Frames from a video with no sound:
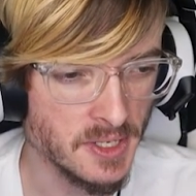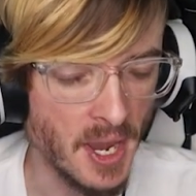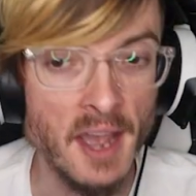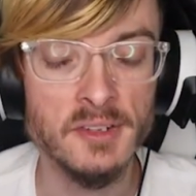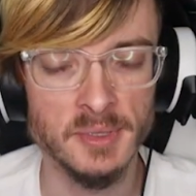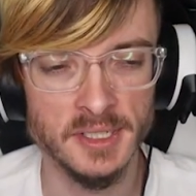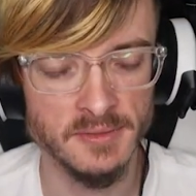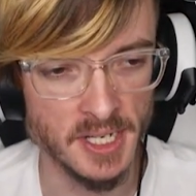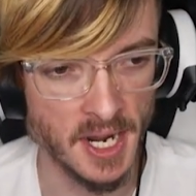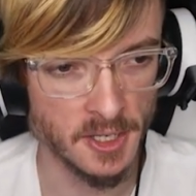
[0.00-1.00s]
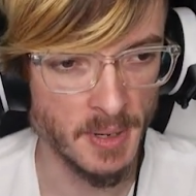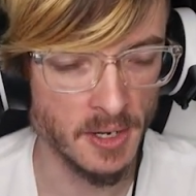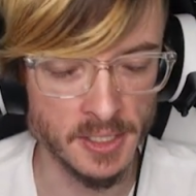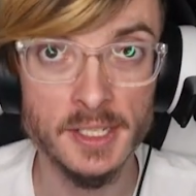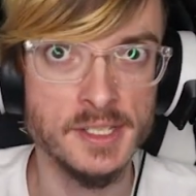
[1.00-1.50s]
you the have to believe in a higher
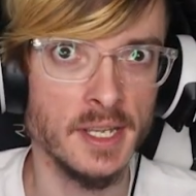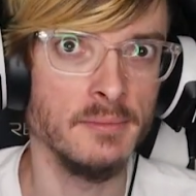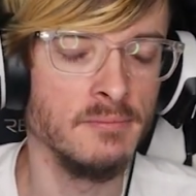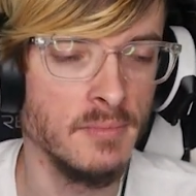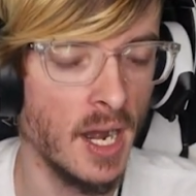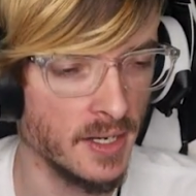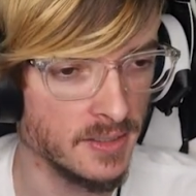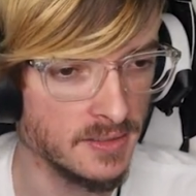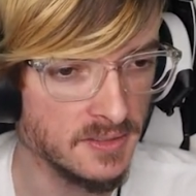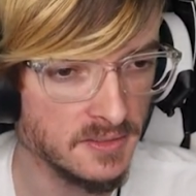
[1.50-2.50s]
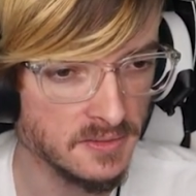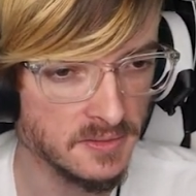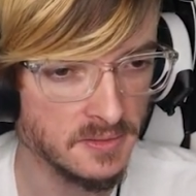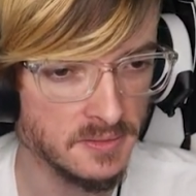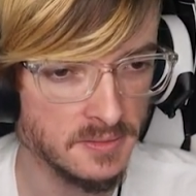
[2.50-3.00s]
power, at least like my life,
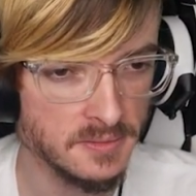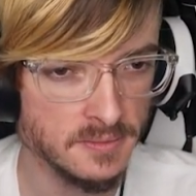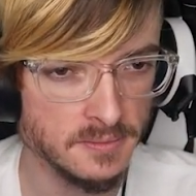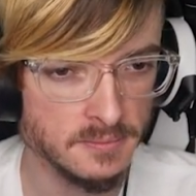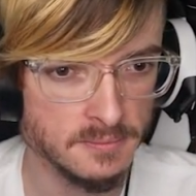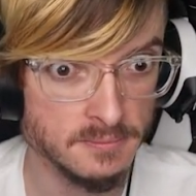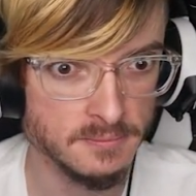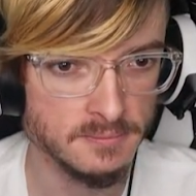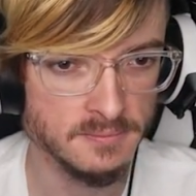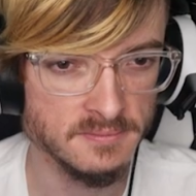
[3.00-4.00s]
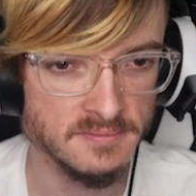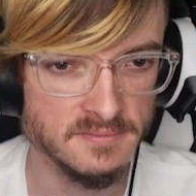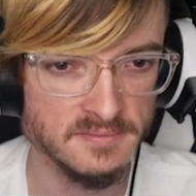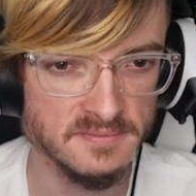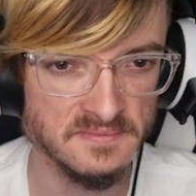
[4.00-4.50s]
but there may only be a
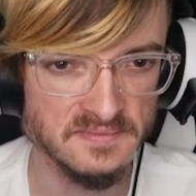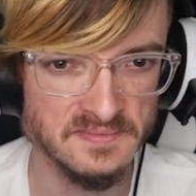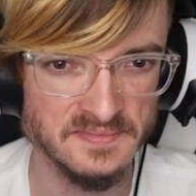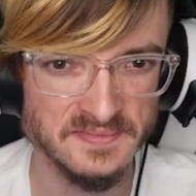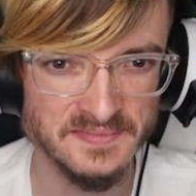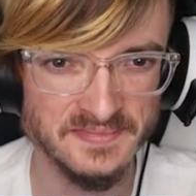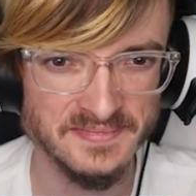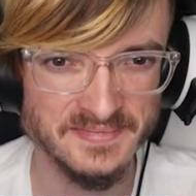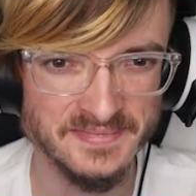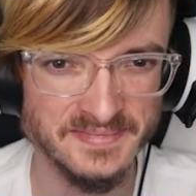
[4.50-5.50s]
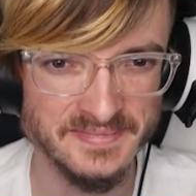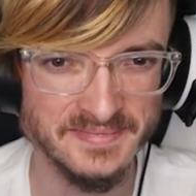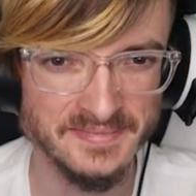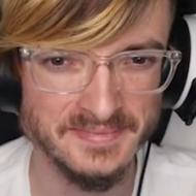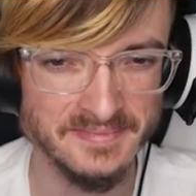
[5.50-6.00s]
short window for it to spread
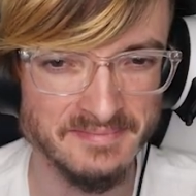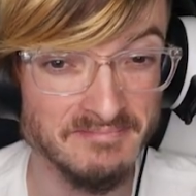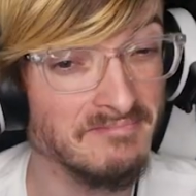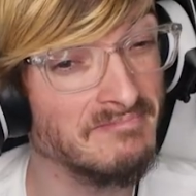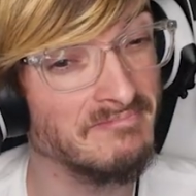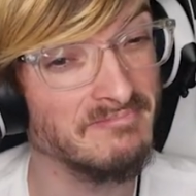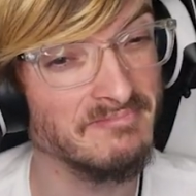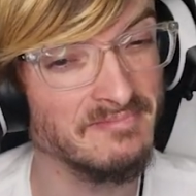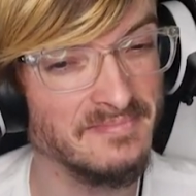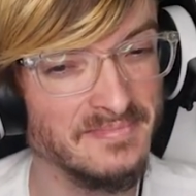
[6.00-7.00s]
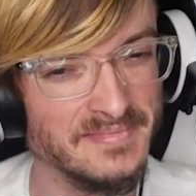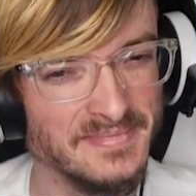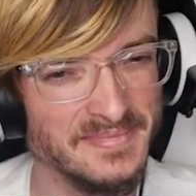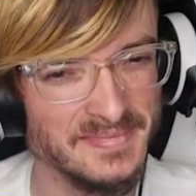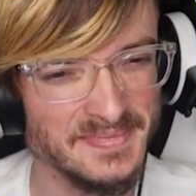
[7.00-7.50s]
and thrive
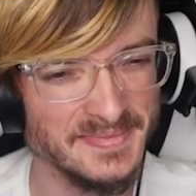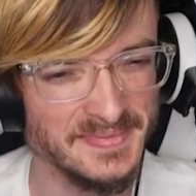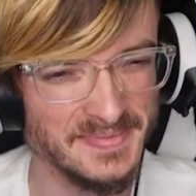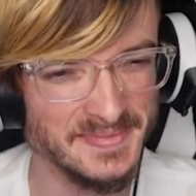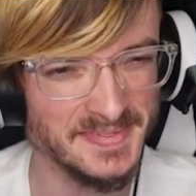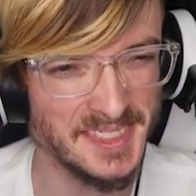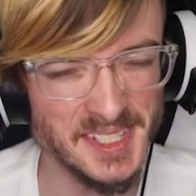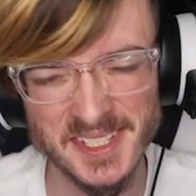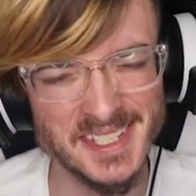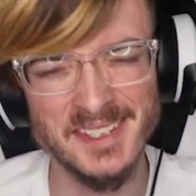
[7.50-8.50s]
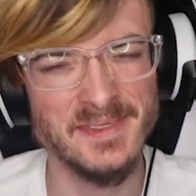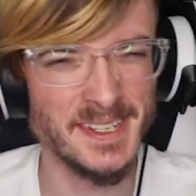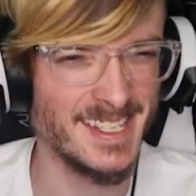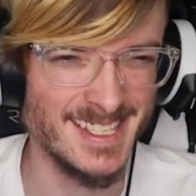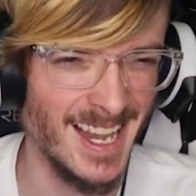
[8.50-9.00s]
even if allowed civilization it's
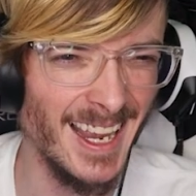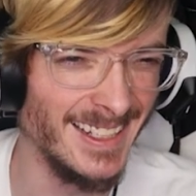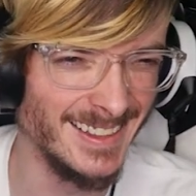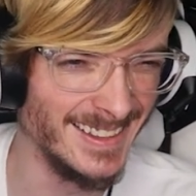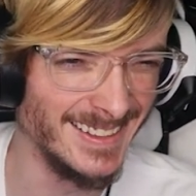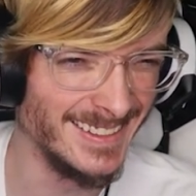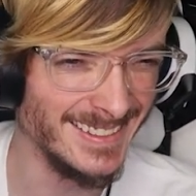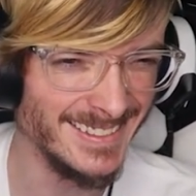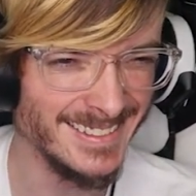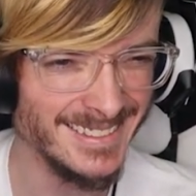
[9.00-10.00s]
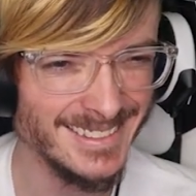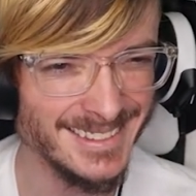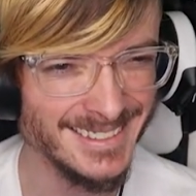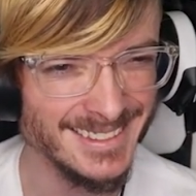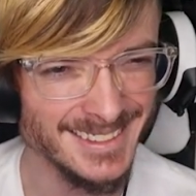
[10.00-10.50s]
getting excited though with
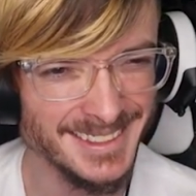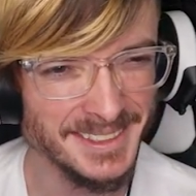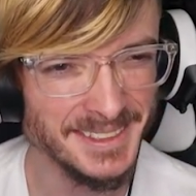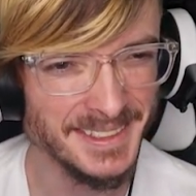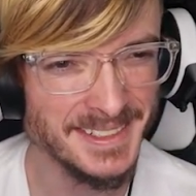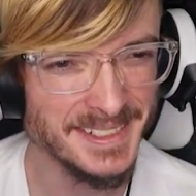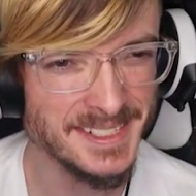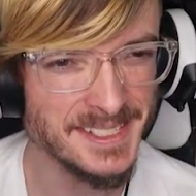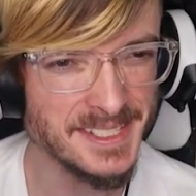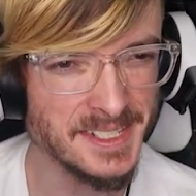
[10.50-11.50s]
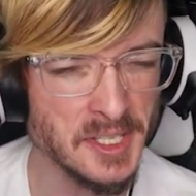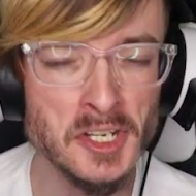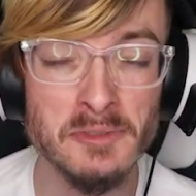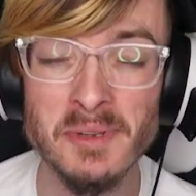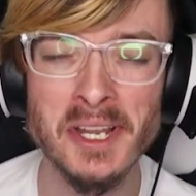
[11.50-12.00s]
naturally occurring life it's and like,
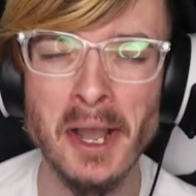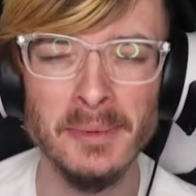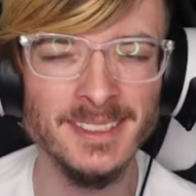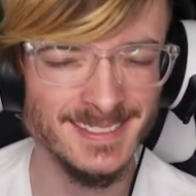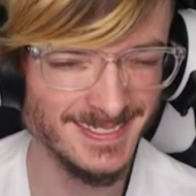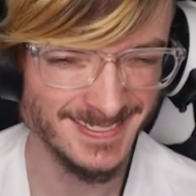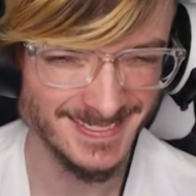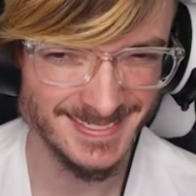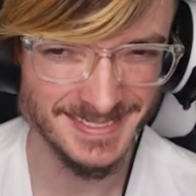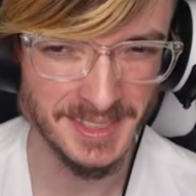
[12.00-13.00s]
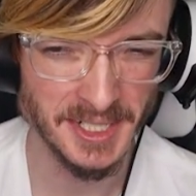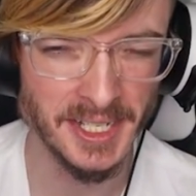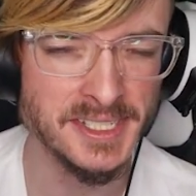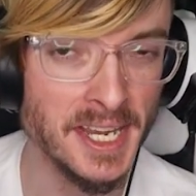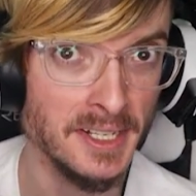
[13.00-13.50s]
expands around them like
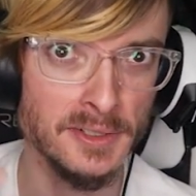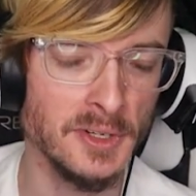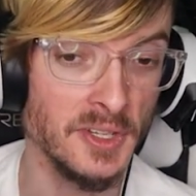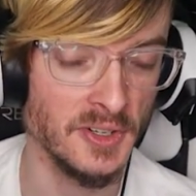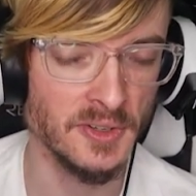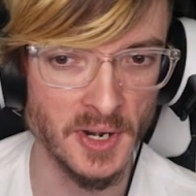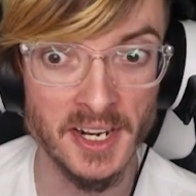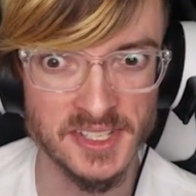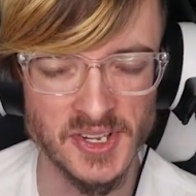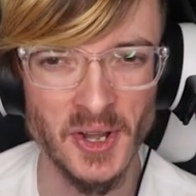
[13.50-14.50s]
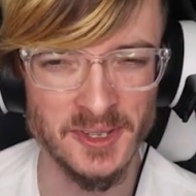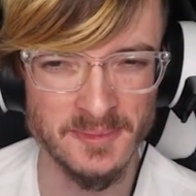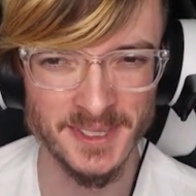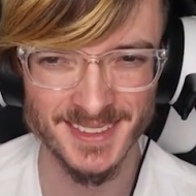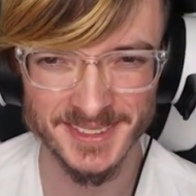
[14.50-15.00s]
again take it with a grain of salt
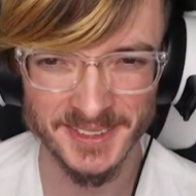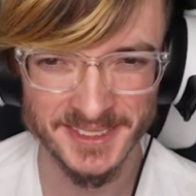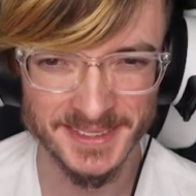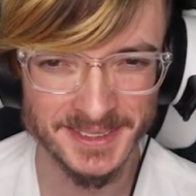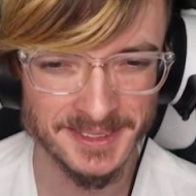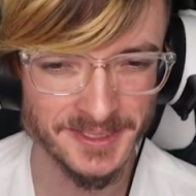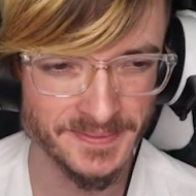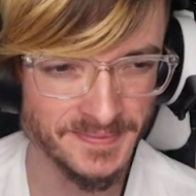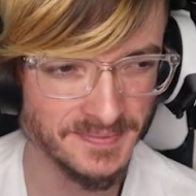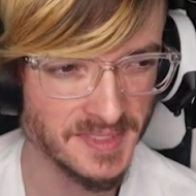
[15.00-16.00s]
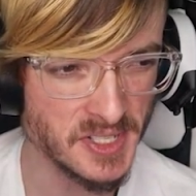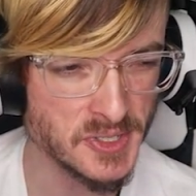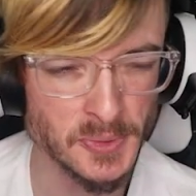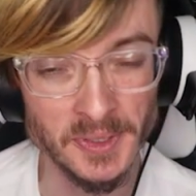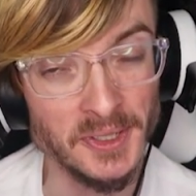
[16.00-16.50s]
reserves, but any civilization it's
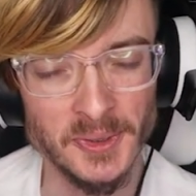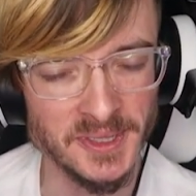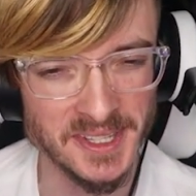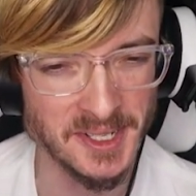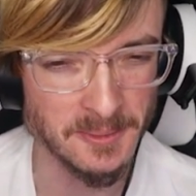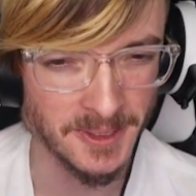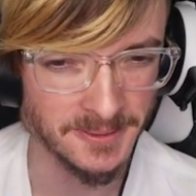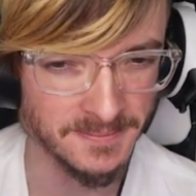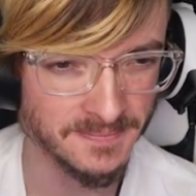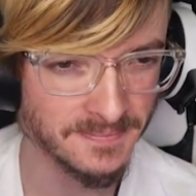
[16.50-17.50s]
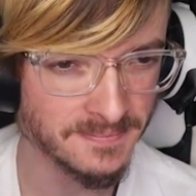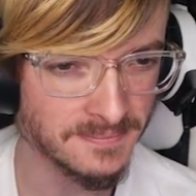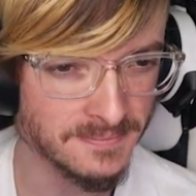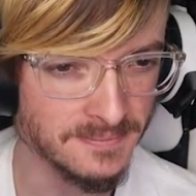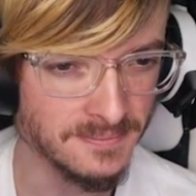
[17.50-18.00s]
still really cool to think about would
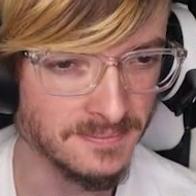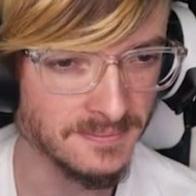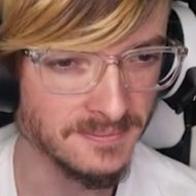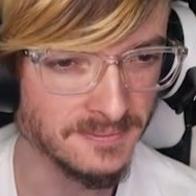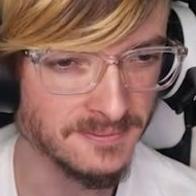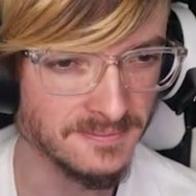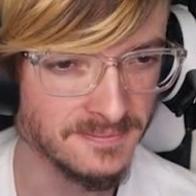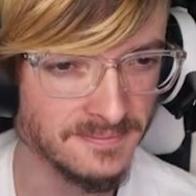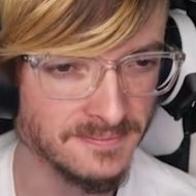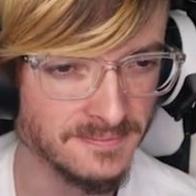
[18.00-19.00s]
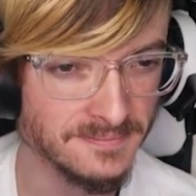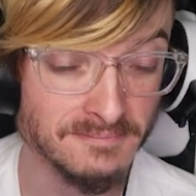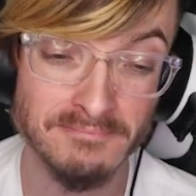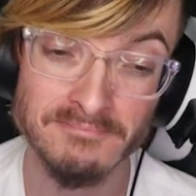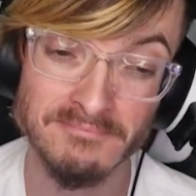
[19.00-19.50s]
not be able to expand
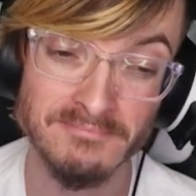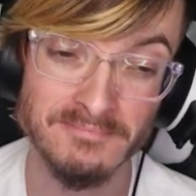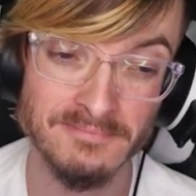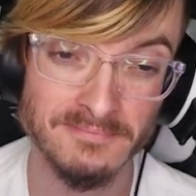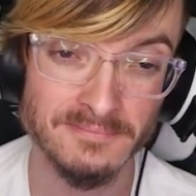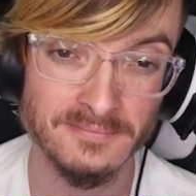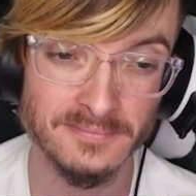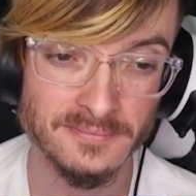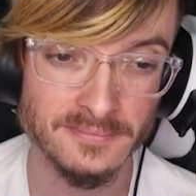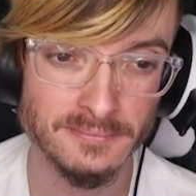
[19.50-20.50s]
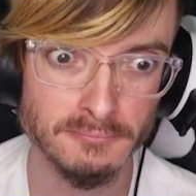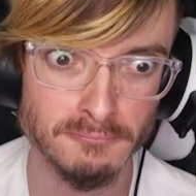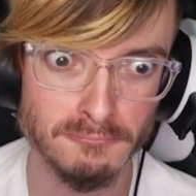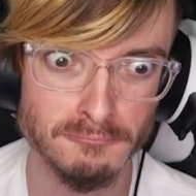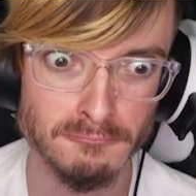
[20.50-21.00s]
ever trapped
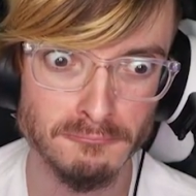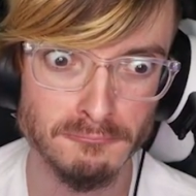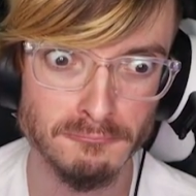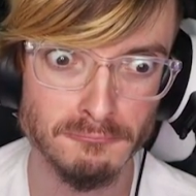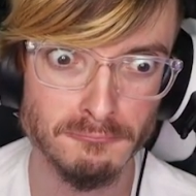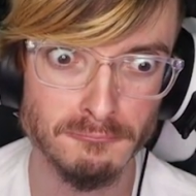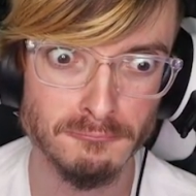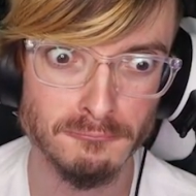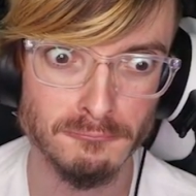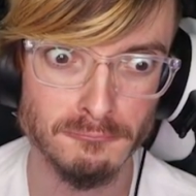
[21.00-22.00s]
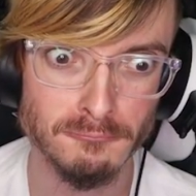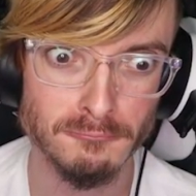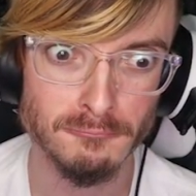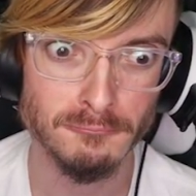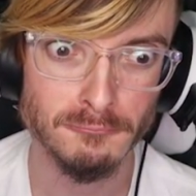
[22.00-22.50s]
forever on a tiny
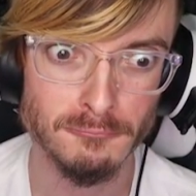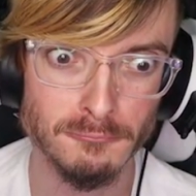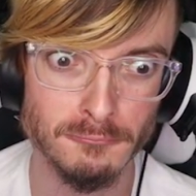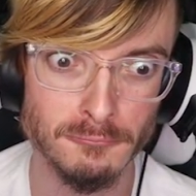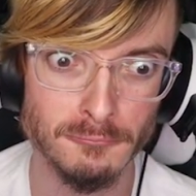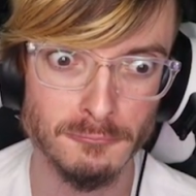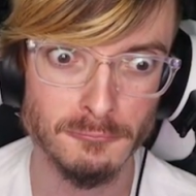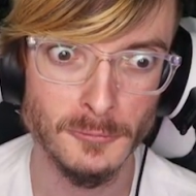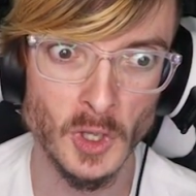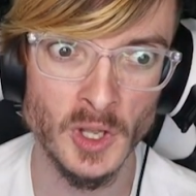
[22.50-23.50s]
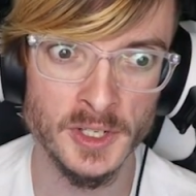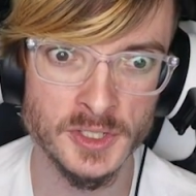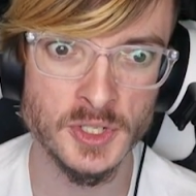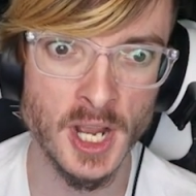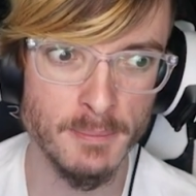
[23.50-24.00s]
island on but
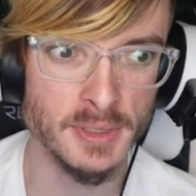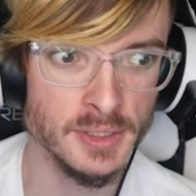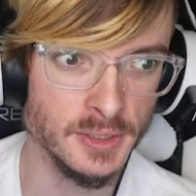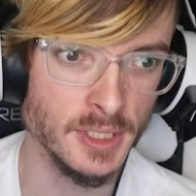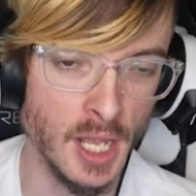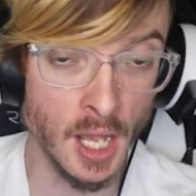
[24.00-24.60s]
here tropical. we are